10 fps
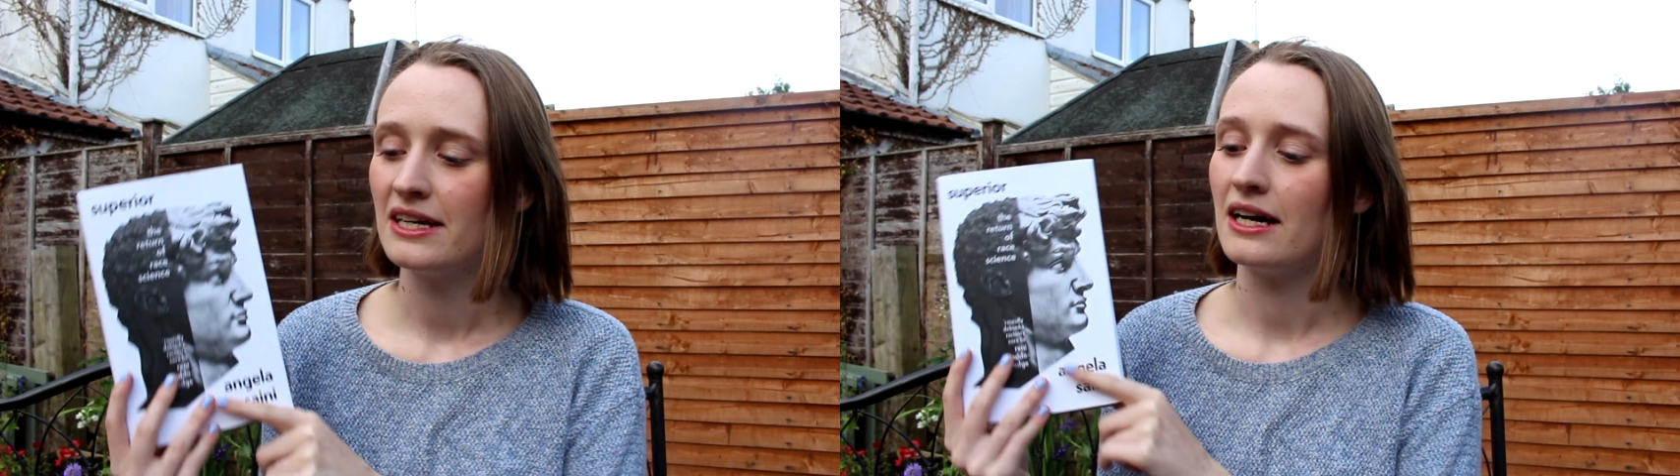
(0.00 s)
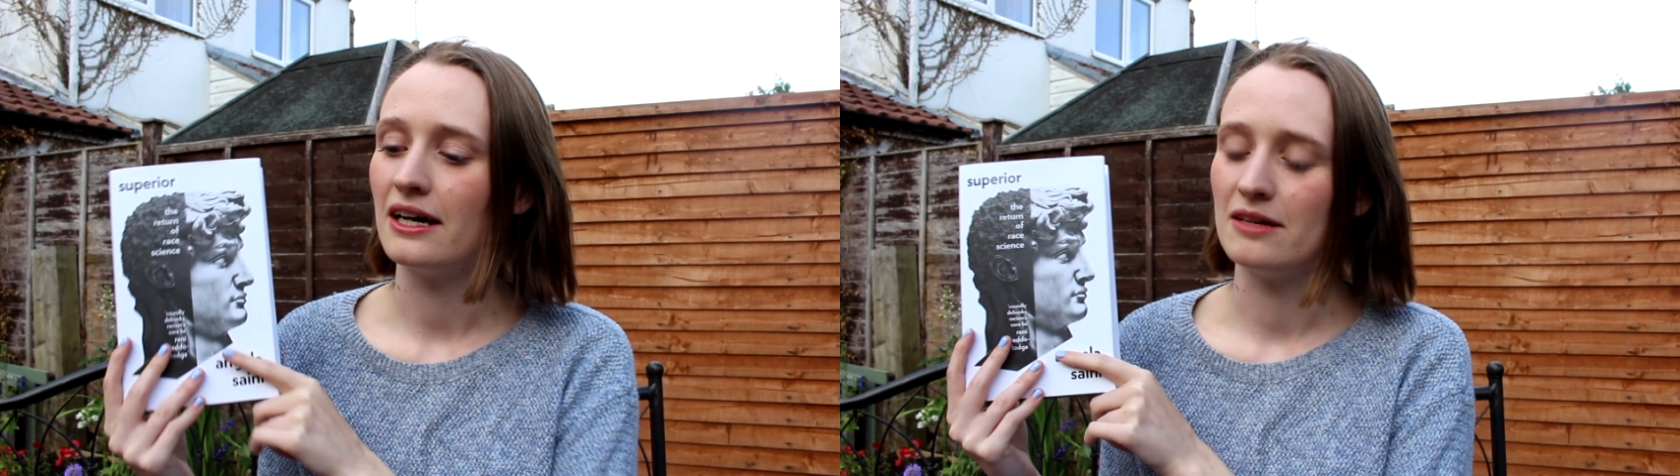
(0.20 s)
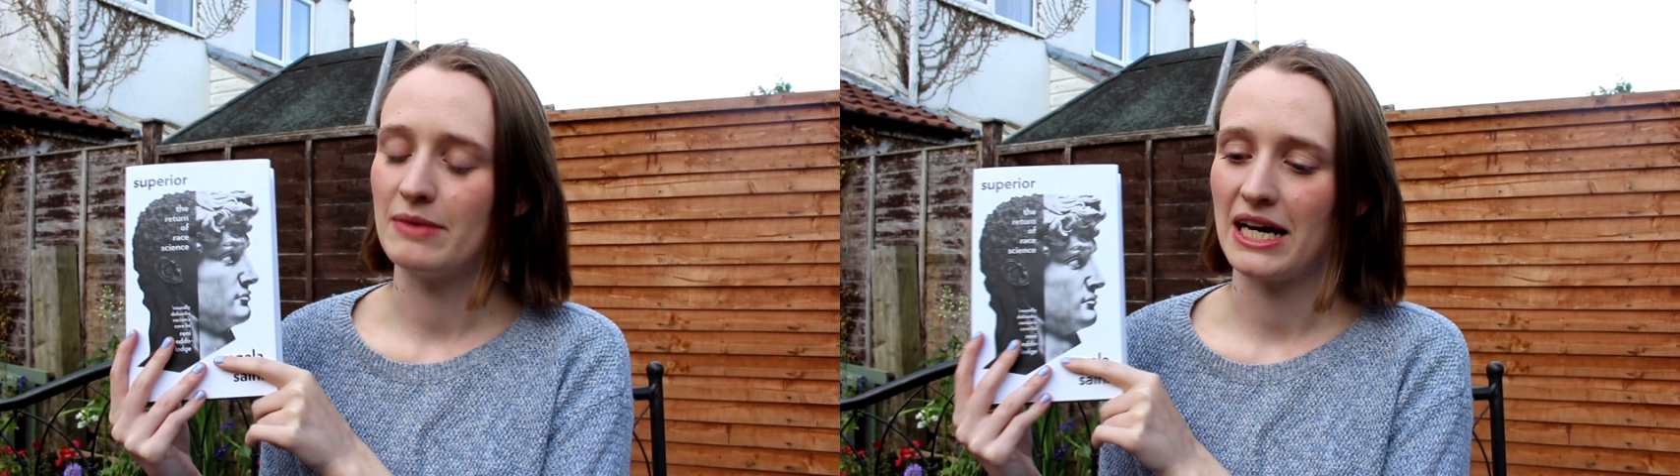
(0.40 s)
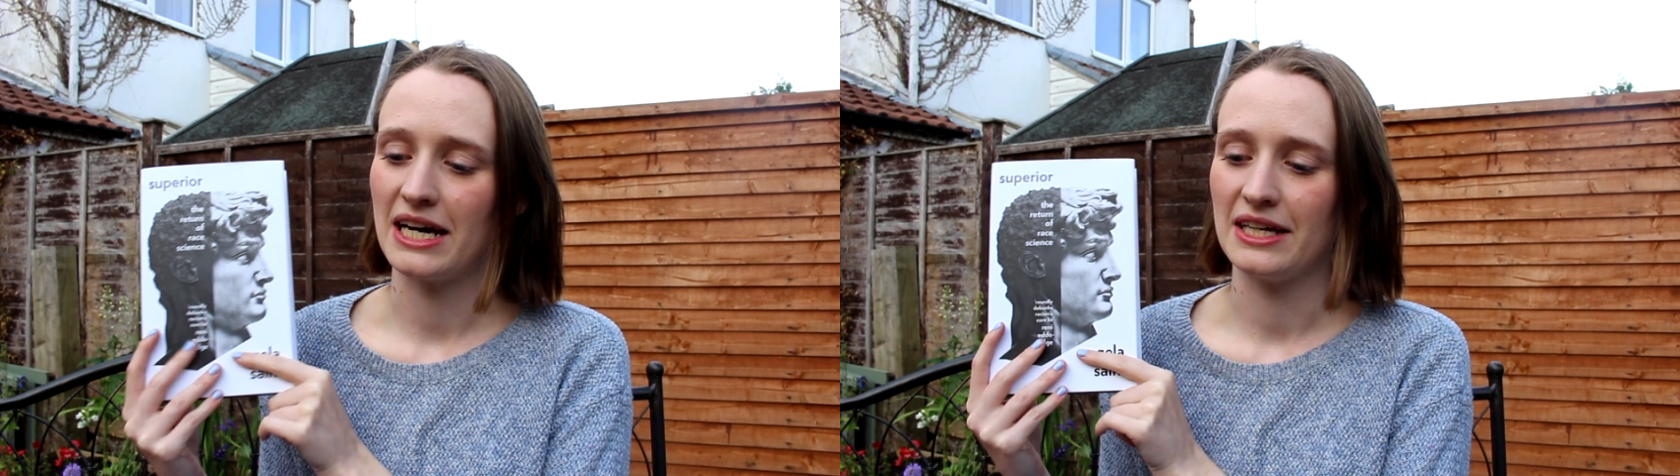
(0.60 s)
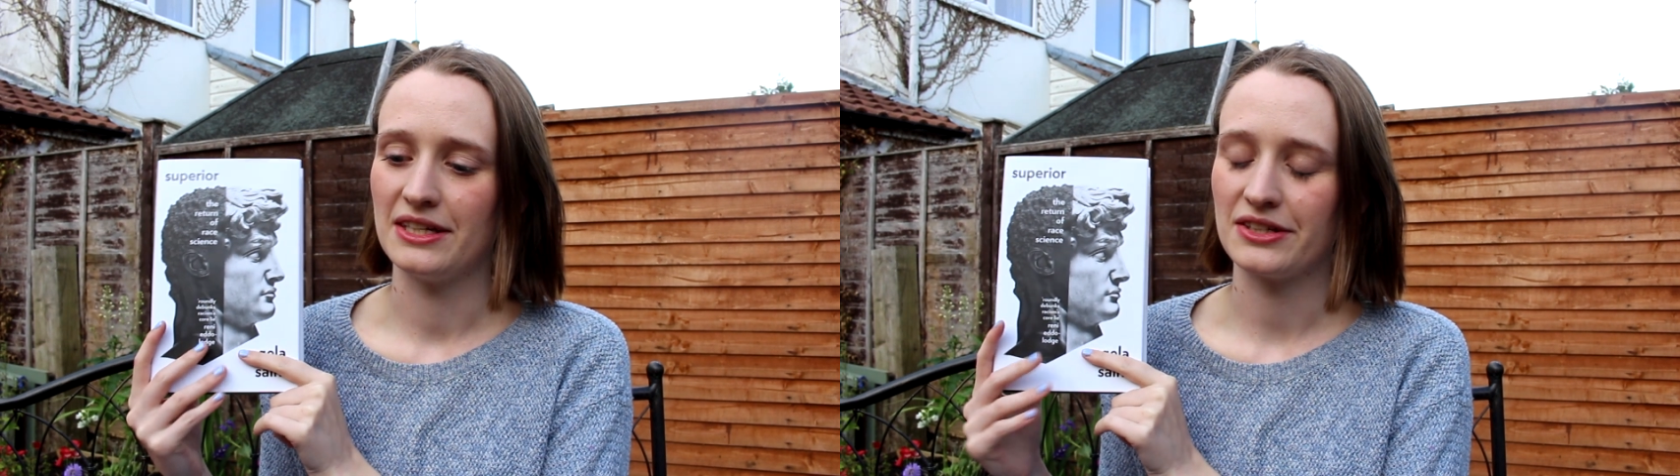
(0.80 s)
um,
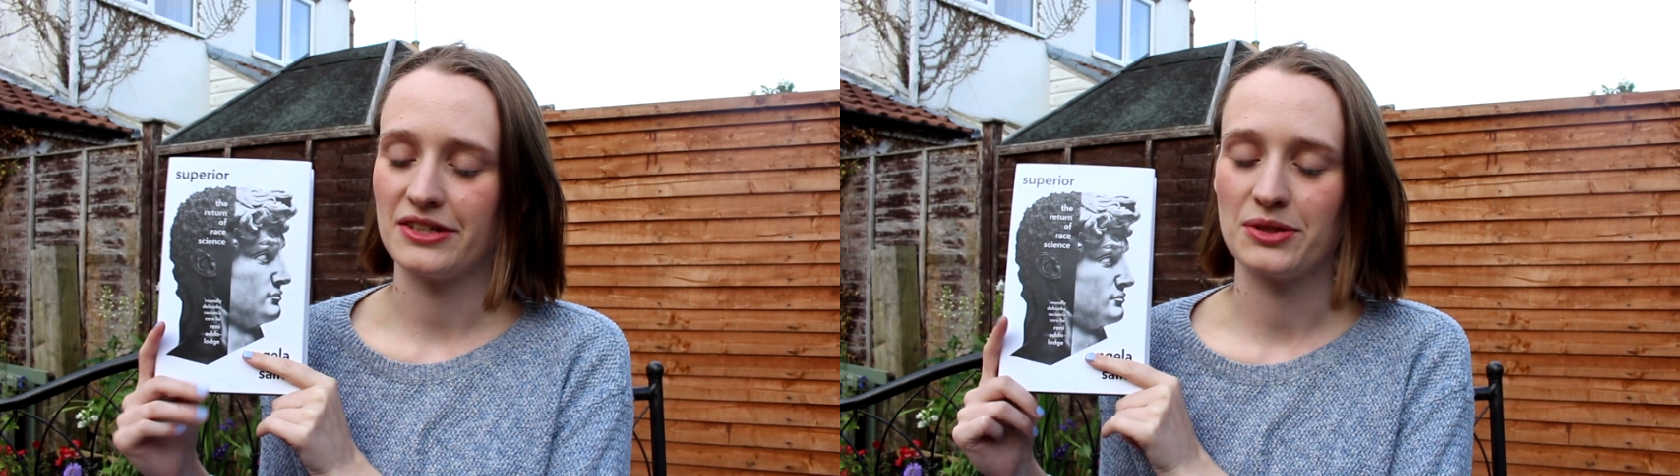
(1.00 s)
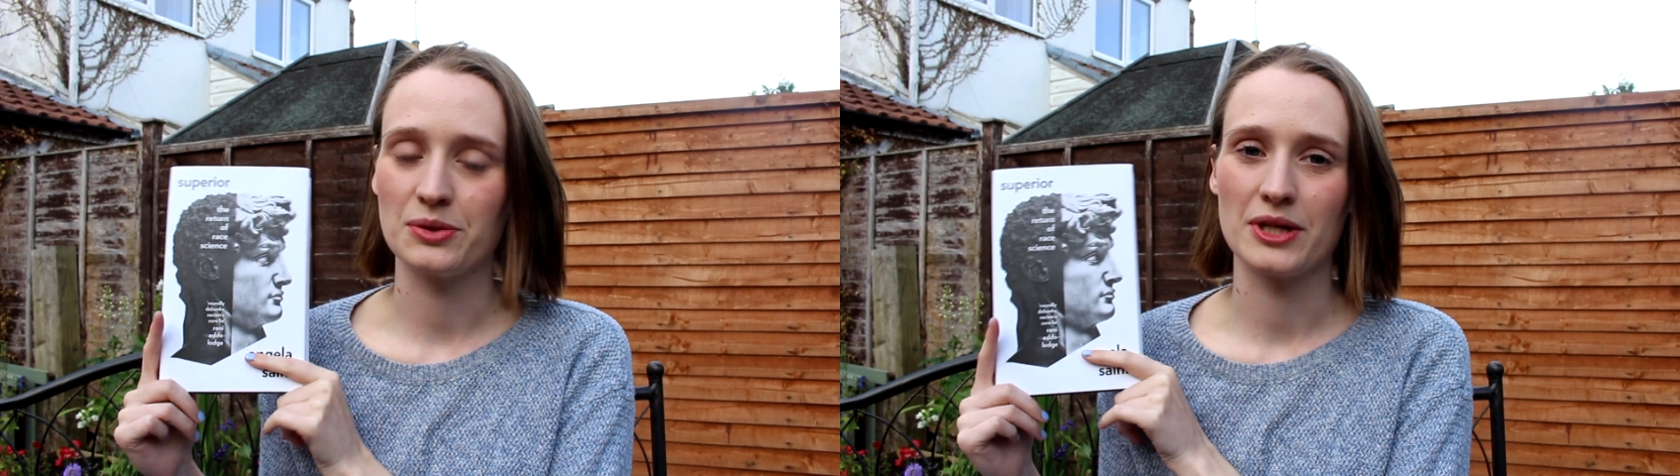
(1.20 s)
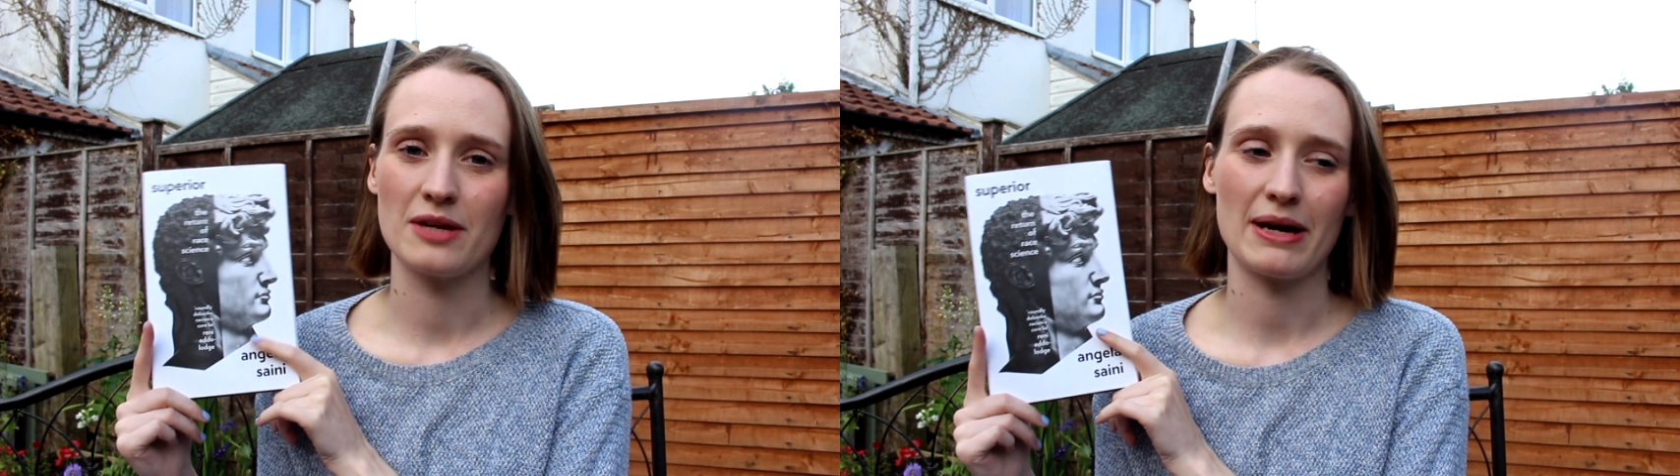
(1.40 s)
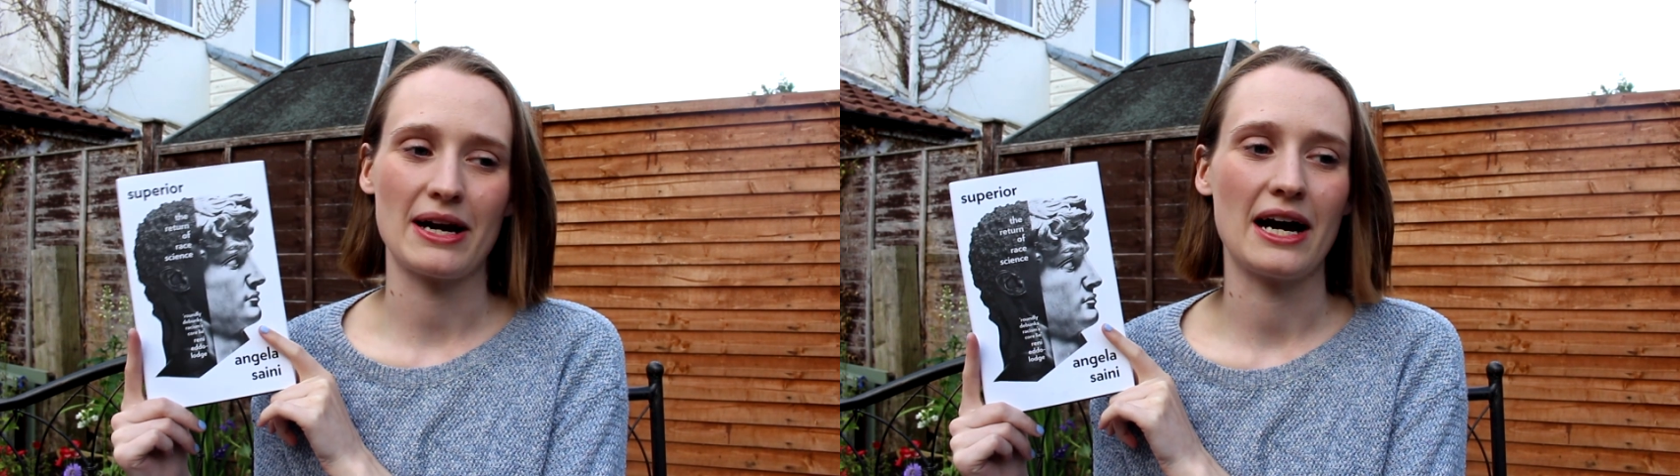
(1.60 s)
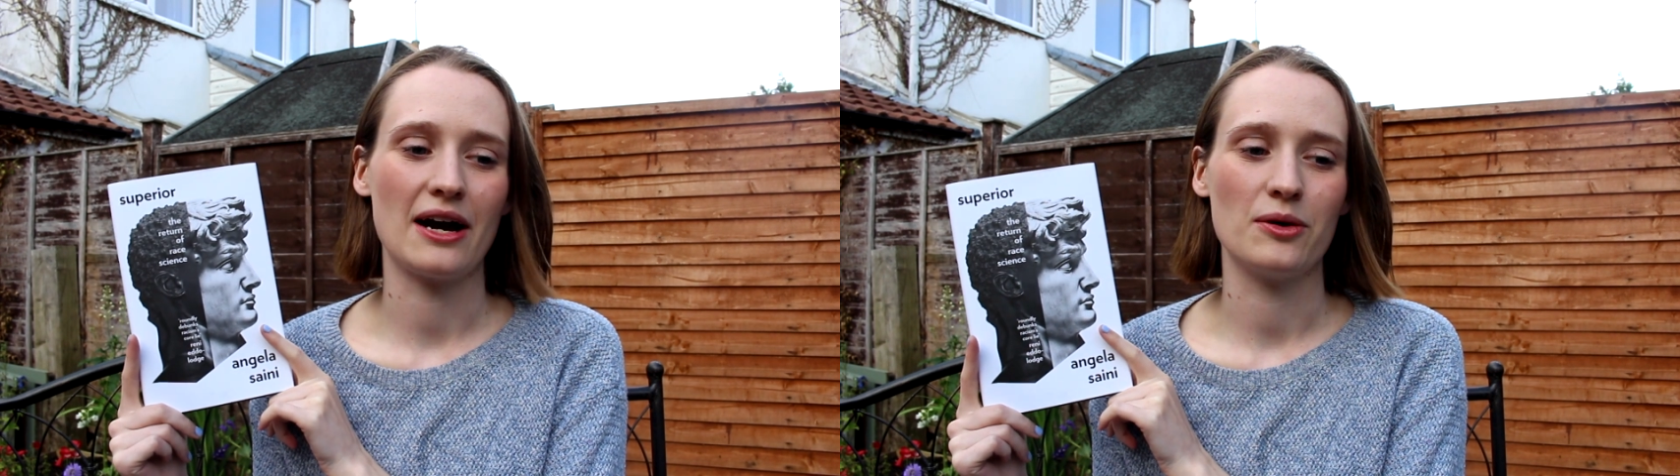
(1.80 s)
and she's talking about
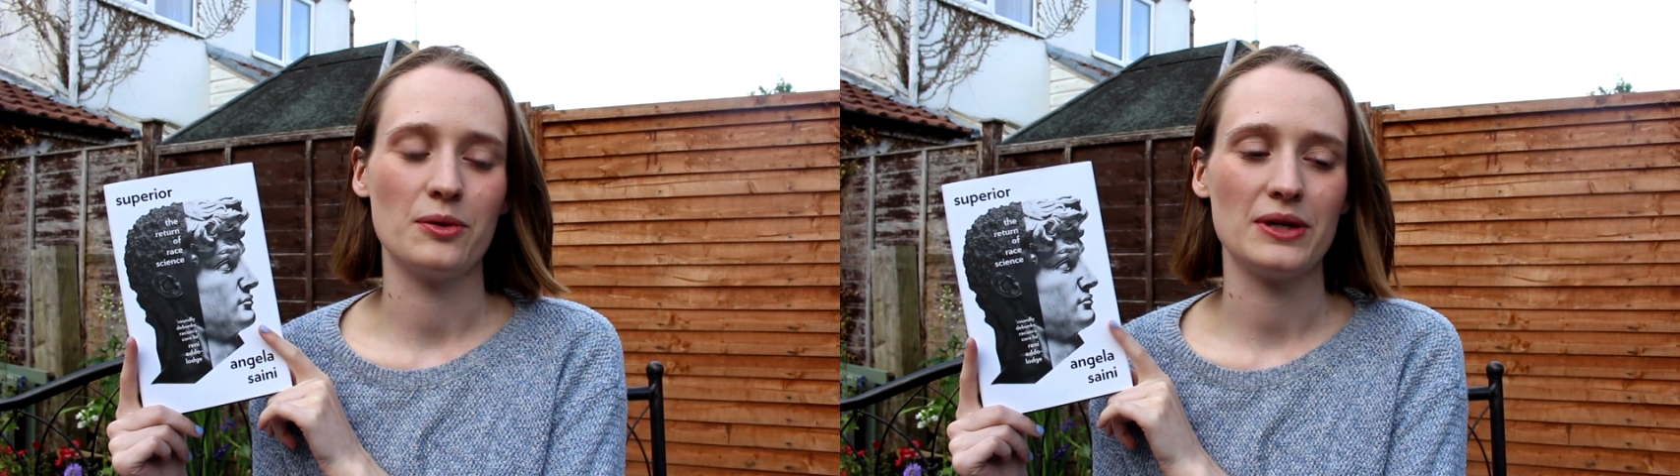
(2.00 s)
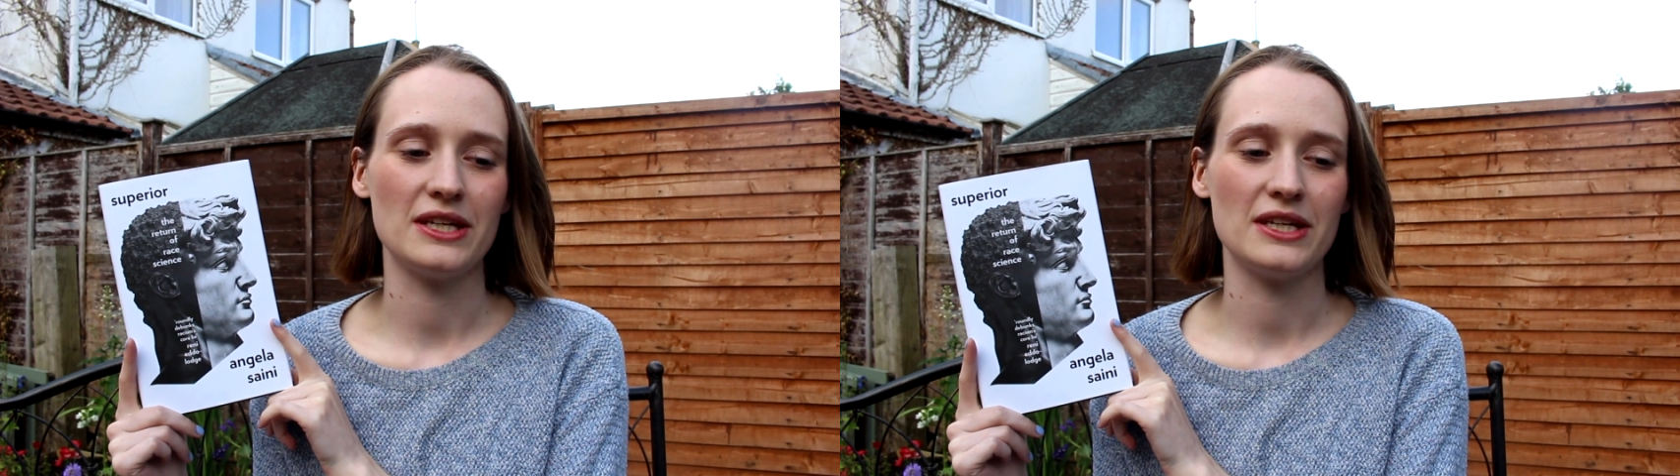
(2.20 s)
how